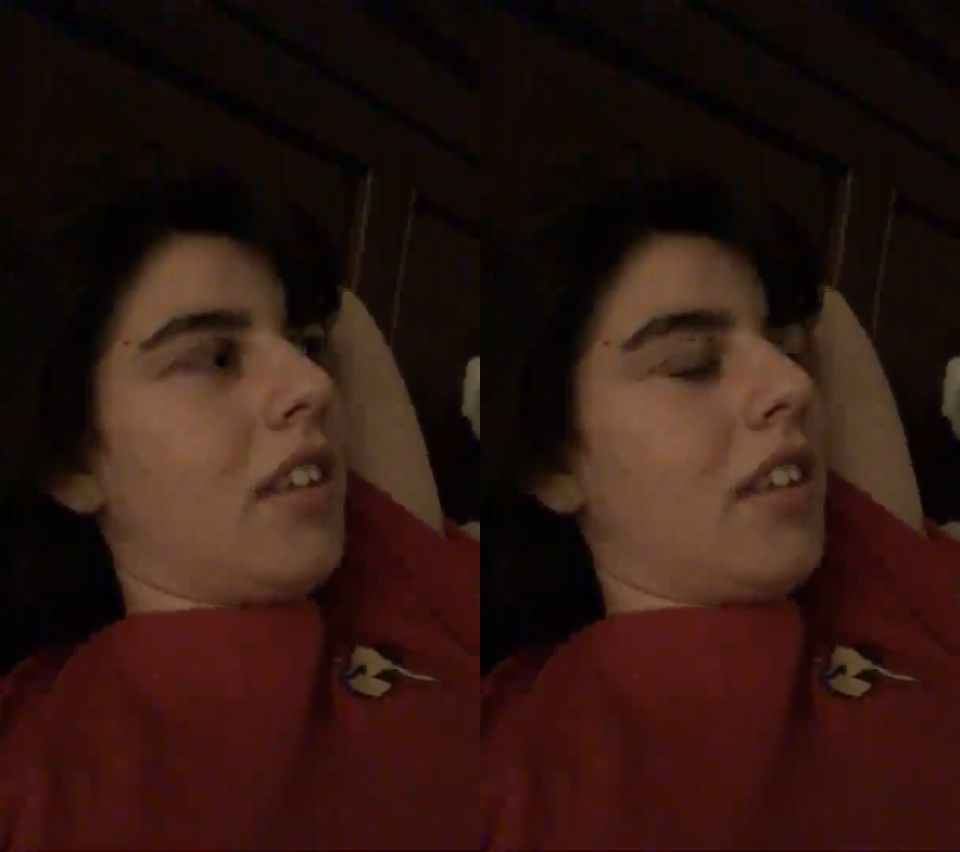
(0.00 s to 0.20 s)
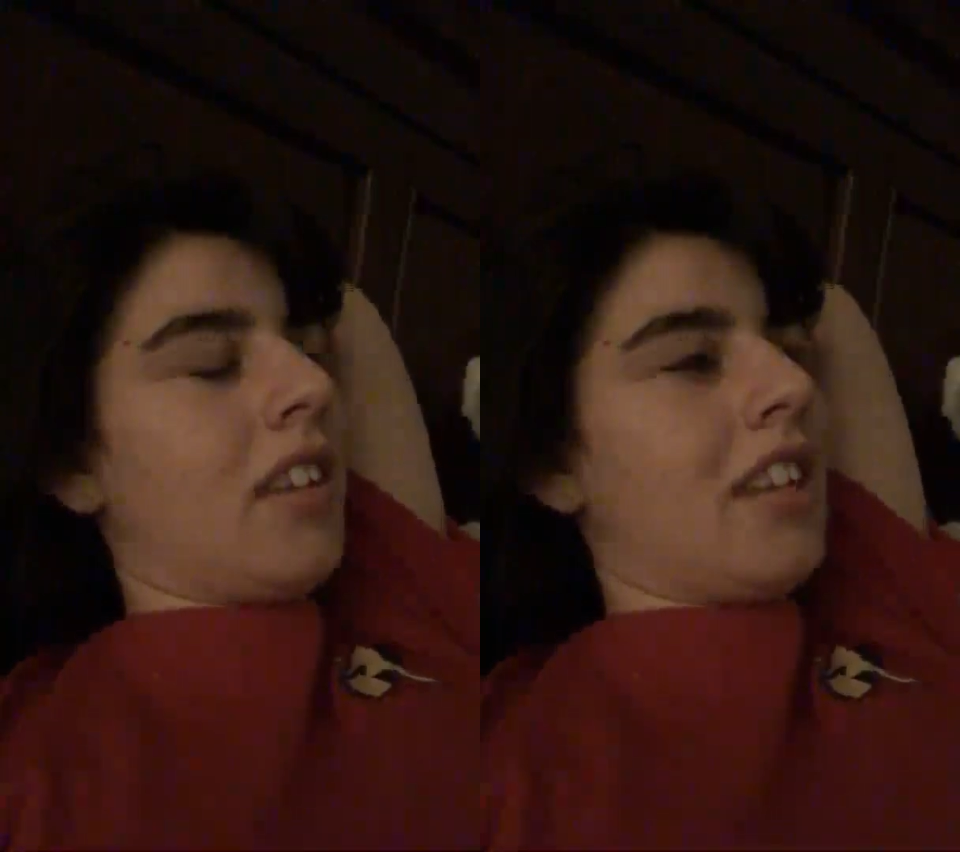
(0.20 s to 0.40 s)

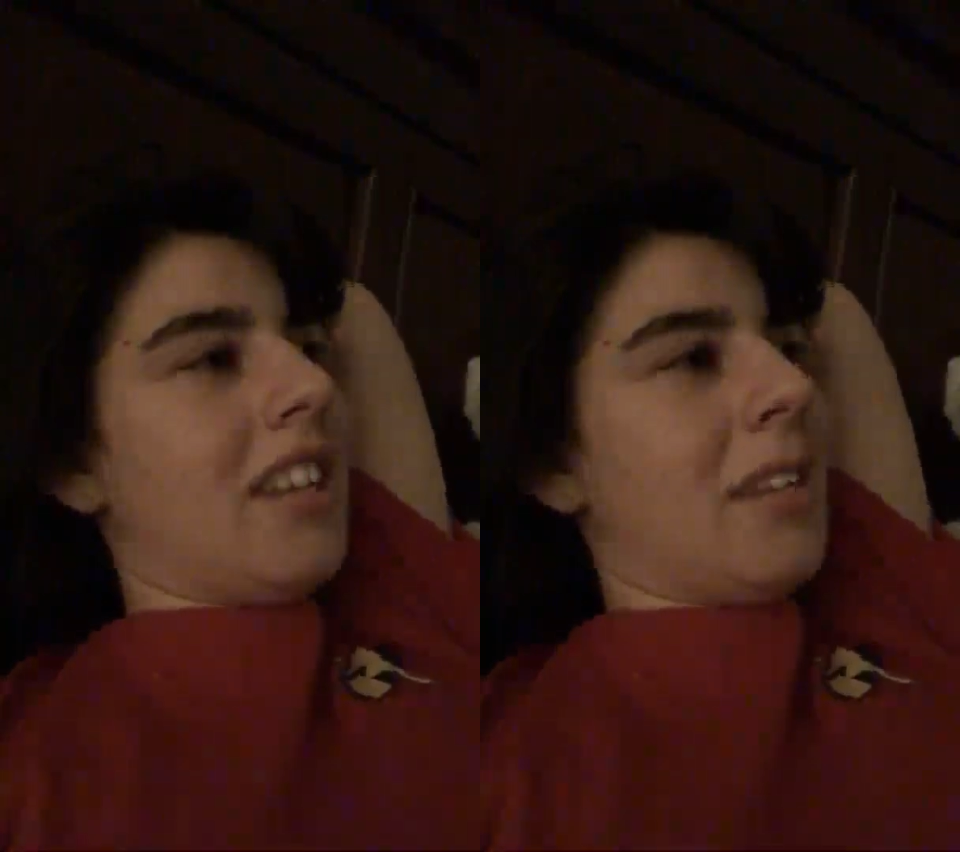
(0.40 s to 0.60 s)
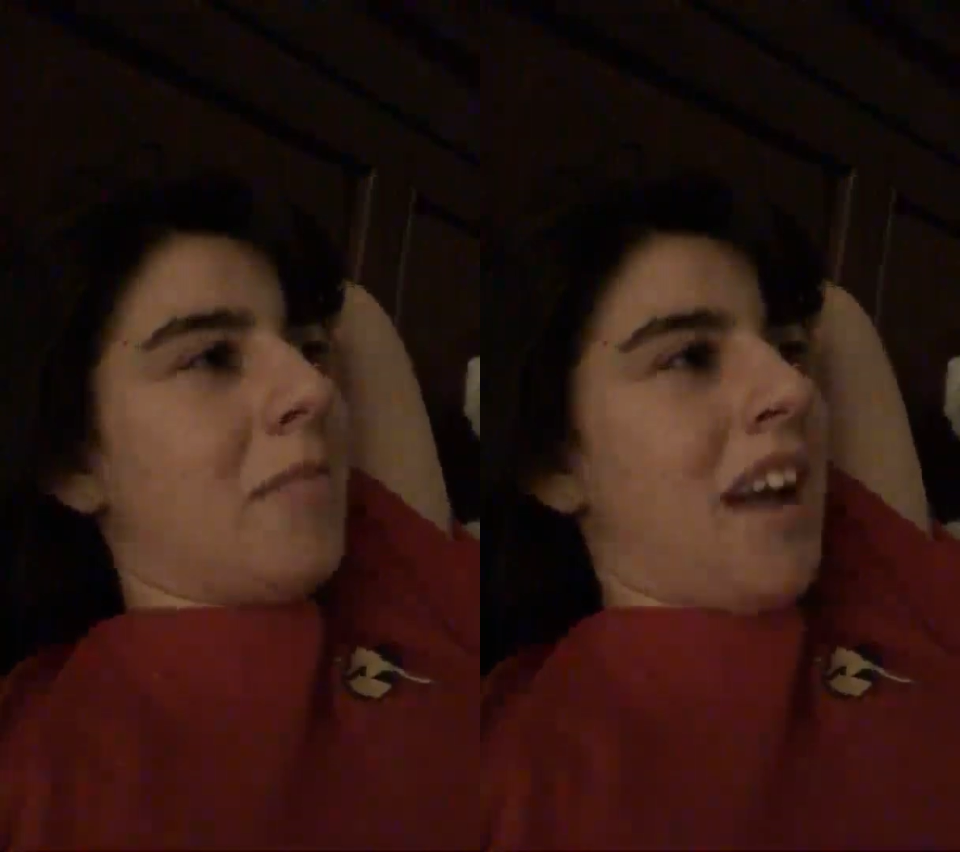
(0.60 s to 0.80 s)
he
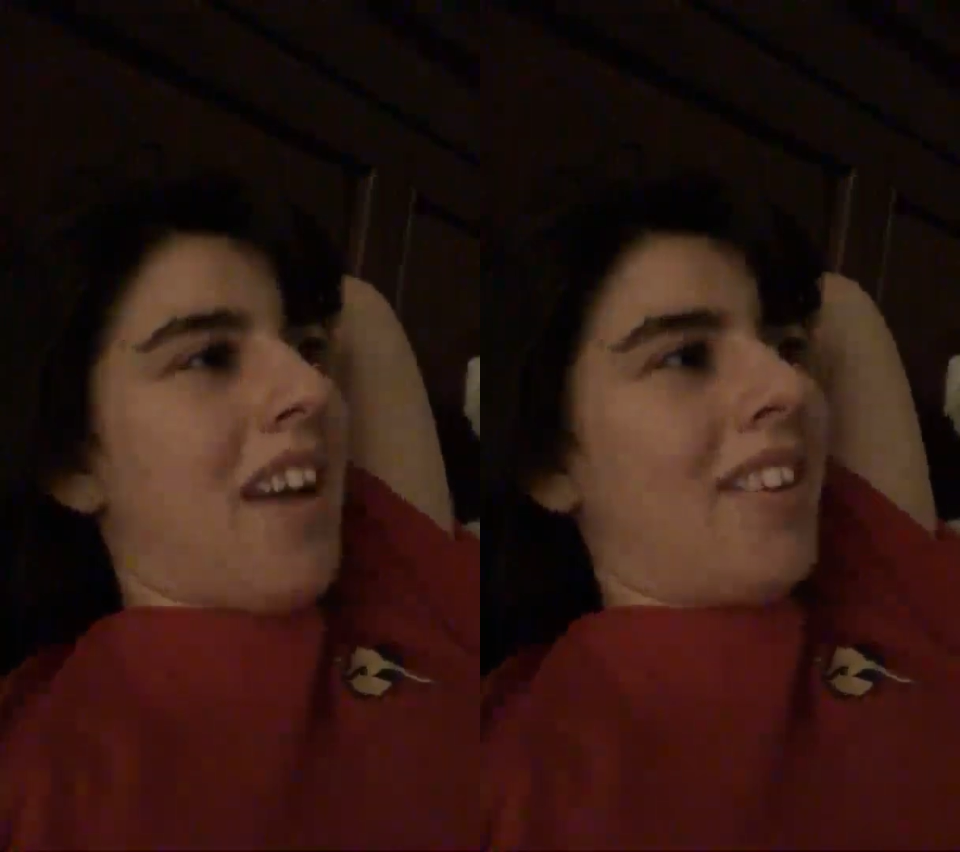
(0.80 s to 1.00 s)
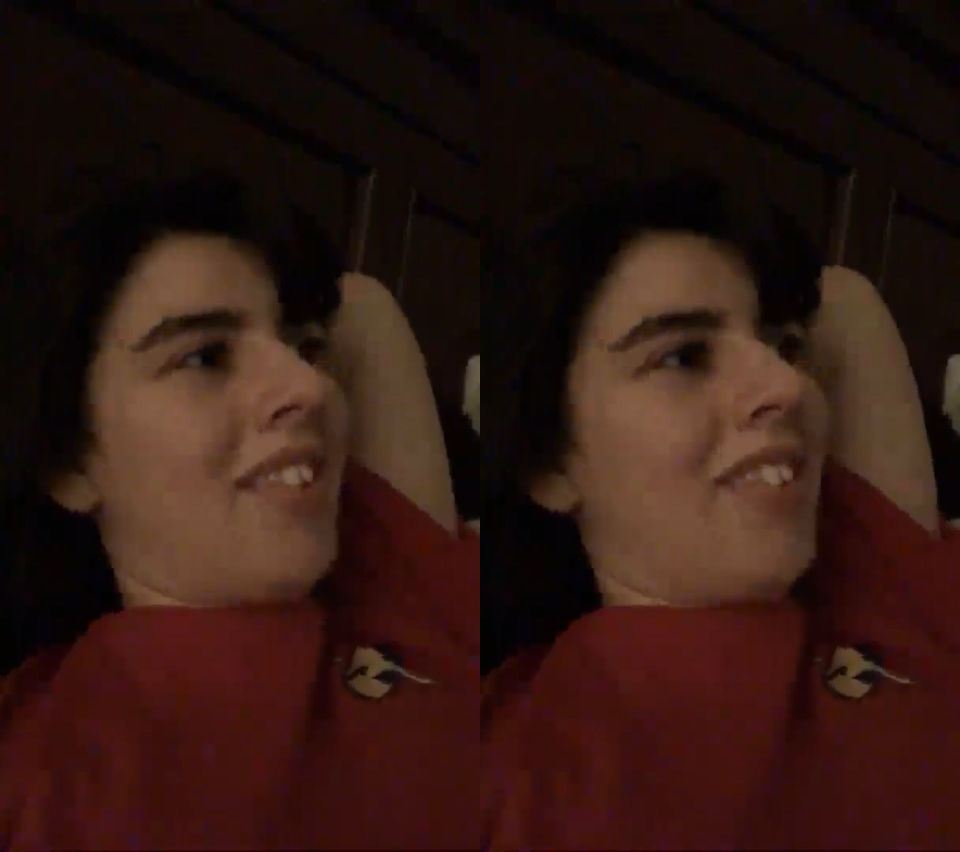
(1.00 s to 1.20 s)
didn't
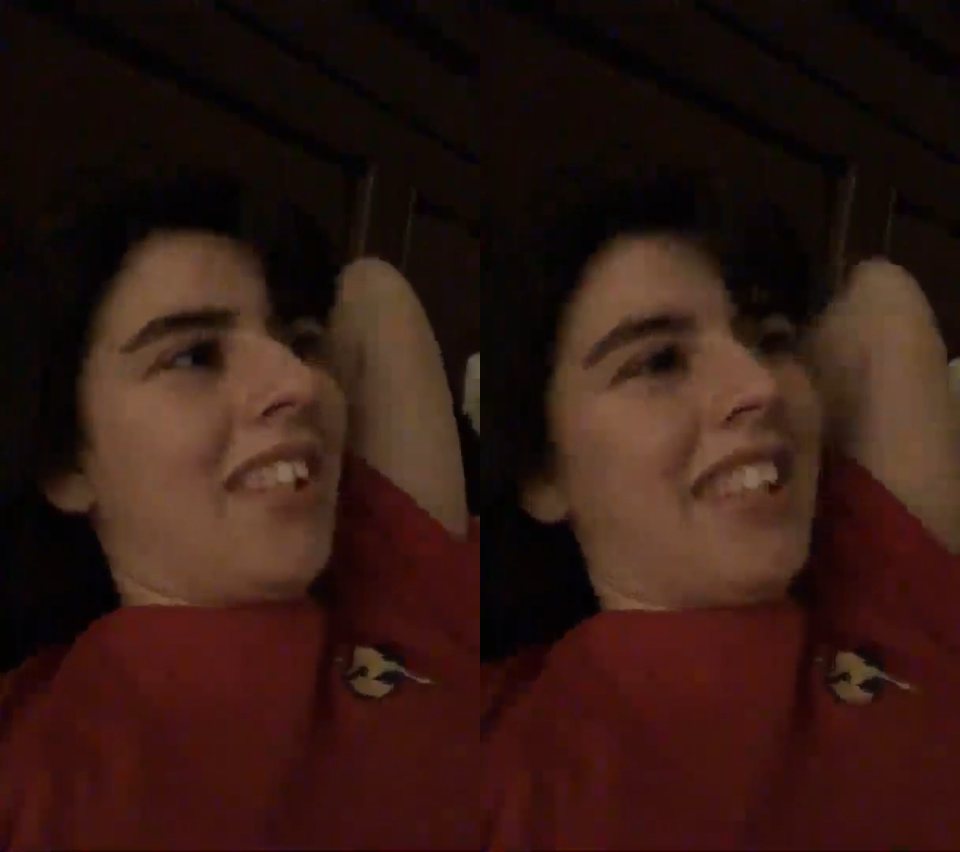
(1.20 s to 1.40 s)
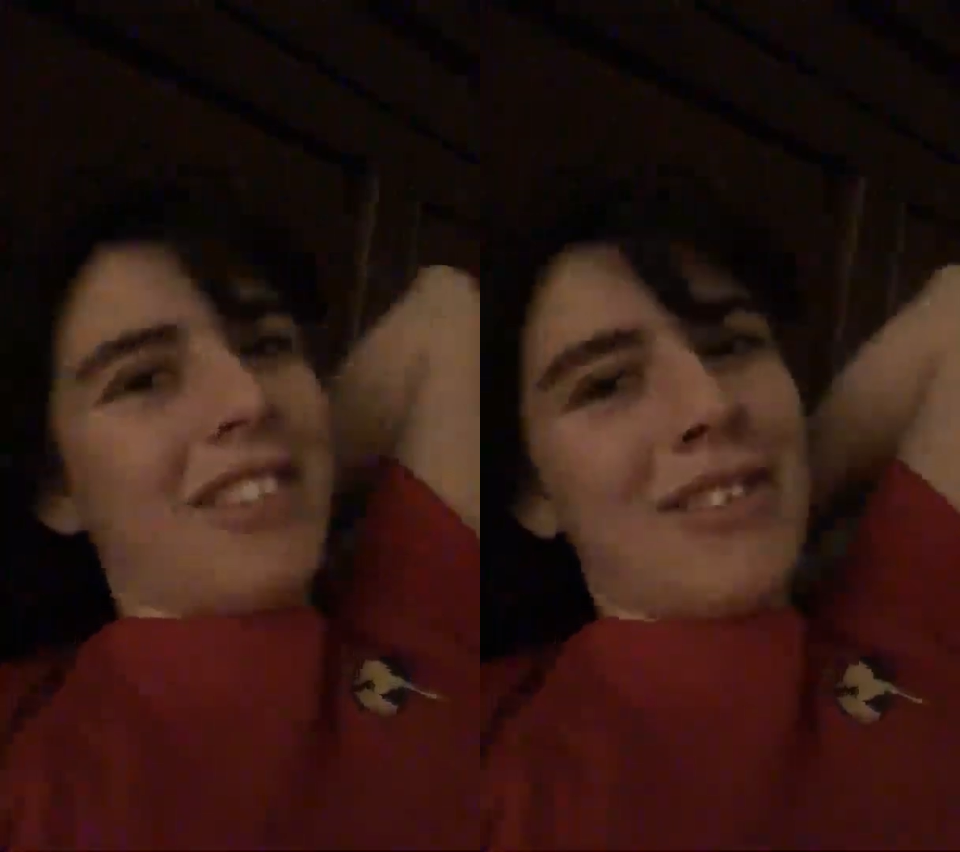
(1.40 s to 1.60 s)
pass for, like,